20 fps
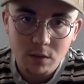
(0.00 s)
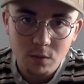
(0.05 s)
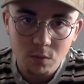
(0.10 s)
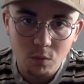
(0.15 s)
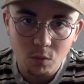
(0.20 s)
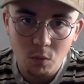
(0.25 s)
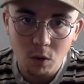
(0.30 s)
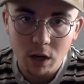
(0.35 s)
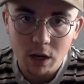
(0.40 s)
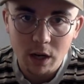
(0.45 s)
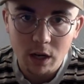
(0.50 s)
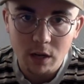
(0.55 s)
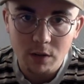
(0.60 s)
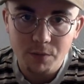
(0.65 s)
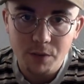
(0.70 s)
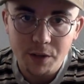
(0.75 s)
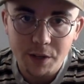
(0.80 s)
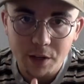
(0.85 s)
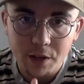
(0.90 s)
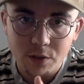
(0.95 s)
what kind of
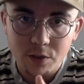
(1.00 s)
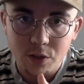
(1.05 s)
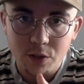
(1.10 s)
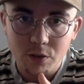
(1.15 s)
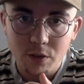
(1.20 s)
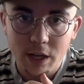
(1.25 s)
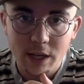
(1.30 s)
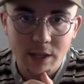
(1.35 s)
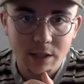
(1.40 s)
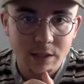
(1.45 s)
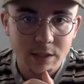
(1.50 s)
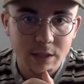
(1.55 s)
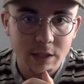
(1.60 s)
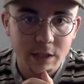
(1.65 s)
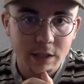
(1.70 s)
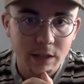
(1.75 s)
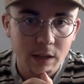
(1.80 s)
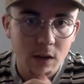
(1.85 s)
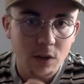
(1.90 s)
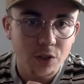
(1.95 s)
videos you'd like to see,
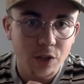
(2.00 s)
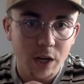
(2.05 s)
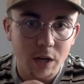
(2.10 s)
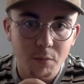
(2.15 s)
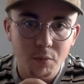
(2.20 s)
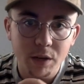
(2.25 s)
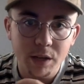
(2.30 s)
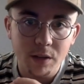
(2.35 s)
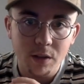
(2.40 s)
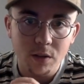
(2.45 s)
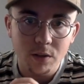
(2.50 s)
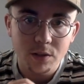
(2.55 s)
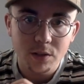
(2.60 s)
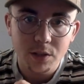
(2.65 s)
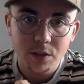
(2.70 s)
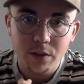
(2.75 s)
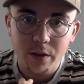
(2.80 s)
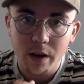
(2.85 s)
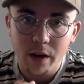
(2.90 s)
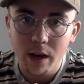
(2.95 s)
and I'll try to bring those to
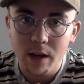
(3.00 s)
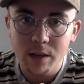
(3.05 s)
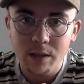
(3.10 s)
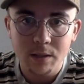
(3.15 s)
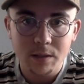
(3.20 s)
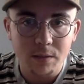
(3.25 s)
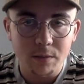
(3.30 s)
you guys.